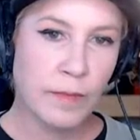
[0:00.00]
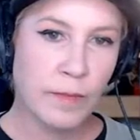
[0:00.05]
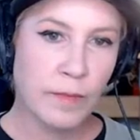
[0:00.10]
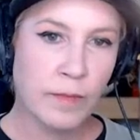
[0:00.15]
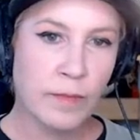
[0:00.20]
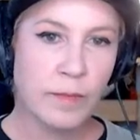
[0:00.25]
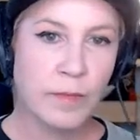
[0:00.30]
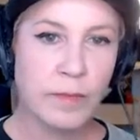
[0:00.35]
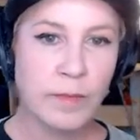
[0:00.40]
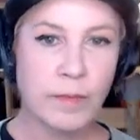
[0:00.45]

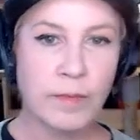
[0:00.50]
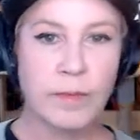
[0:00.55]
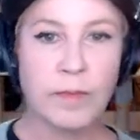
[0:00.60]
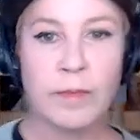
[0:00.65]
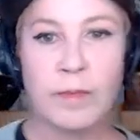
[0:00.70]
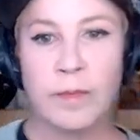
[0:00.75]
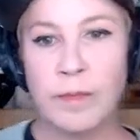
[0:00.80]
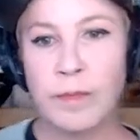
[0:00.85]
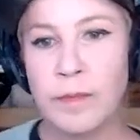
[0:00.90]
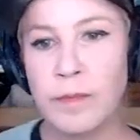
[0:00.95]

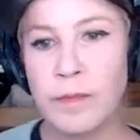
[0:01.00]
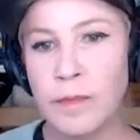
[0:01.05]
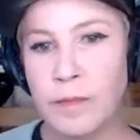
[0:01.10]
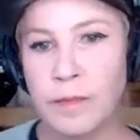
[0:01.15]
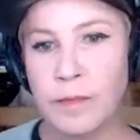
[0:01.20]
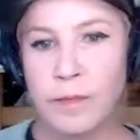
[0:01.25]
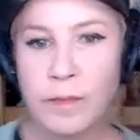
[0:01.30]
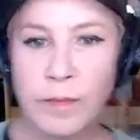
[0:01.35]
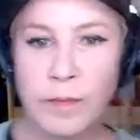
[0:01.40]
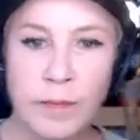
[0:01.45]

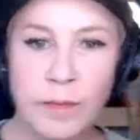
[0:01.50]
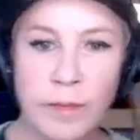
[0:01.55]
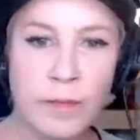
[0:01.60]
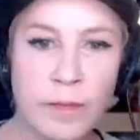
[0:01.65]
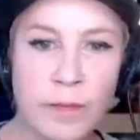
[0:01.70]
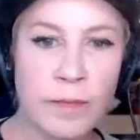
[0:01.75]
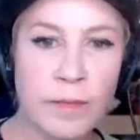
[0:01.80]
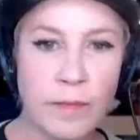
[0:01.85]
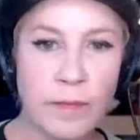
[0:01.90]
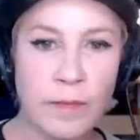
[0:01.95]

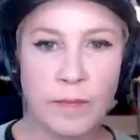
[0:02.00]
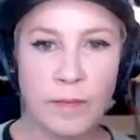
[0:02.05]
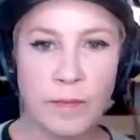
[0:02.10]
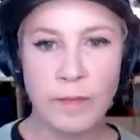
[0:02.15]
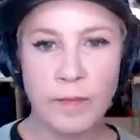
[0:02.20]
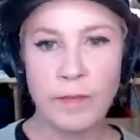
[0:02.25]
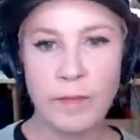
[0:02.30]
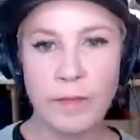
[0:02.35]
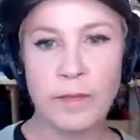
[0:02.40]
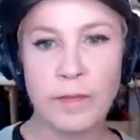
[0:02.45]

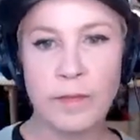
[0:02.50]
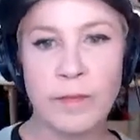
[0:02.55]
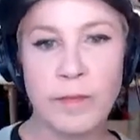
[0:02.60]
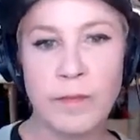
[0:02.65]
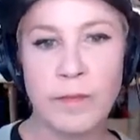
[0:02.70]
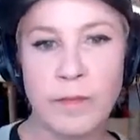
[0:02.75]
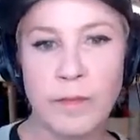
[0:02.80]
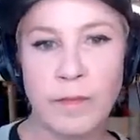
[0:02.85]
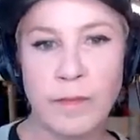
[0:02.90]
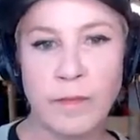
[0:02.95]

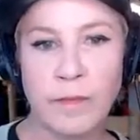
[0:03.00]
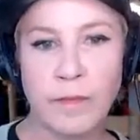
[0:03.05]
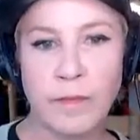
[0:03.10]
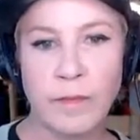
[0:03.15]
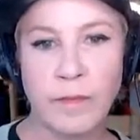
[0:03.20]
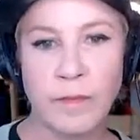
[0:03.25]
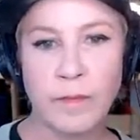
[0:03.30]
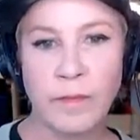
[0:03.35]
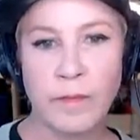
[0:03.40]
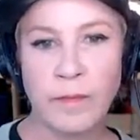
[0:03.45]

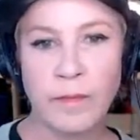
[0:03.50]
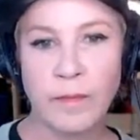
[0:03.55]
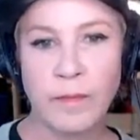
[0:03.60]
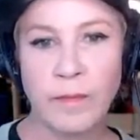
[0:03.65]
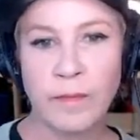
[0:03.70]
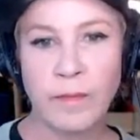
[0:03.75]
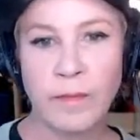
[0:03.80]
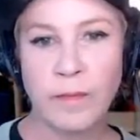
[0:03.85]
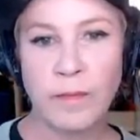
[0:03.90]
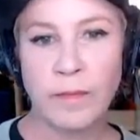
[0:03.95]

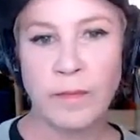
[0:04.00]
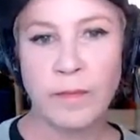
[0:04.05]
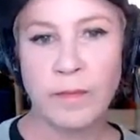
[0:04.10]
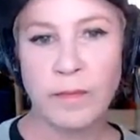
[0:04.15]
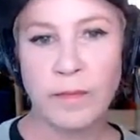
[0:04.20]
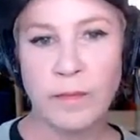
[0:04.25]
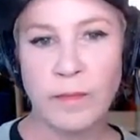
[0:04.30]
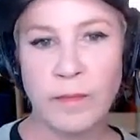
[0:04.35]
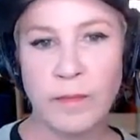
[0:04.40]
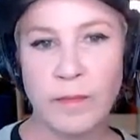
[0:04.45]

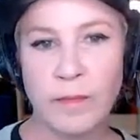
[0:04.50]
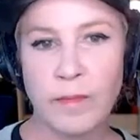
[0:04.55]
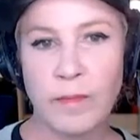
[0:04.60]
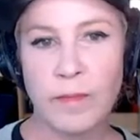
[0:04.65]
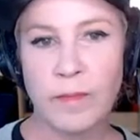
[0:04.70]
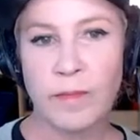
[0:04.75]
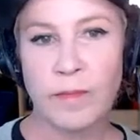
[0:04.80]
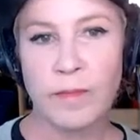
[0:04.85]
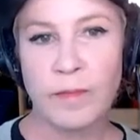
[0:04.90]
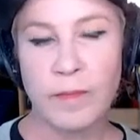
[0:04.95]

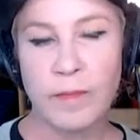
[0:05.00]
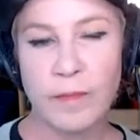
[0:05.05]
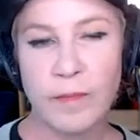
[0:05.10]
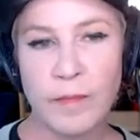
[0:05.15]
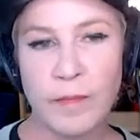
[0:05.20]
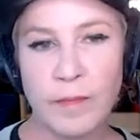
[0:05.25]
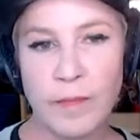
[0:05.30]
No words are spoken by the person on screen.